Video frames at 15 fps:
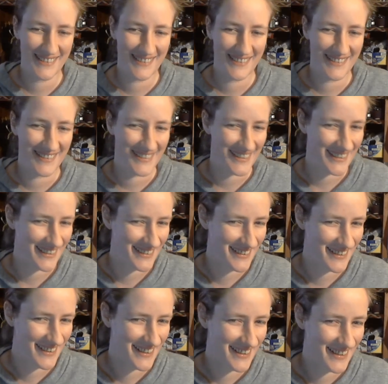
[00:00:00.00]
See,
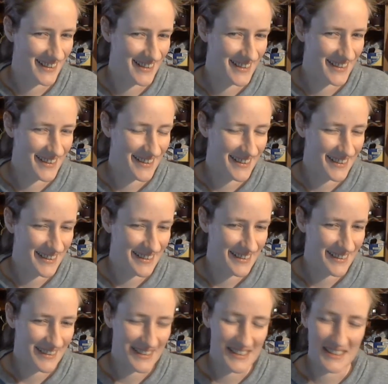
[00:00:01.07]

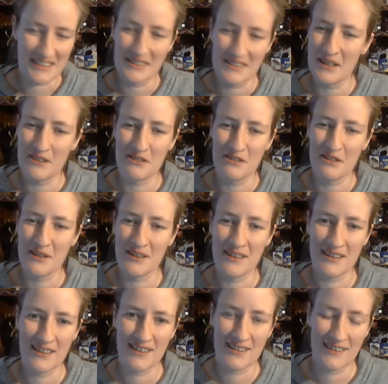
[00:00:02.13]
things in life
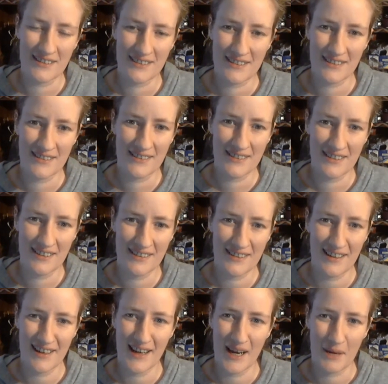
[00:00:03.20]

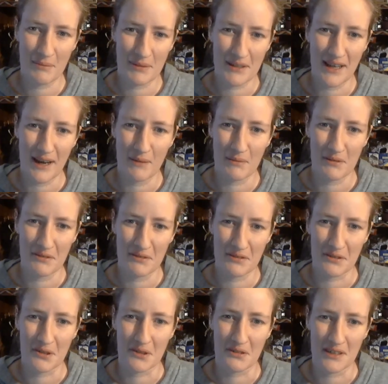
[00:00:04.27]
that happened happened
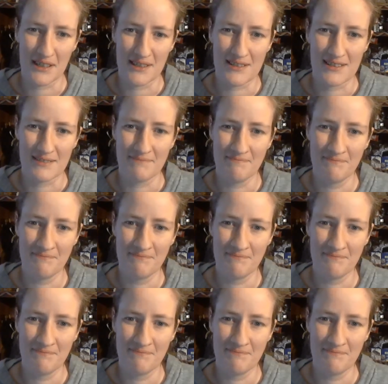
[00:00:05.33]
for a reason.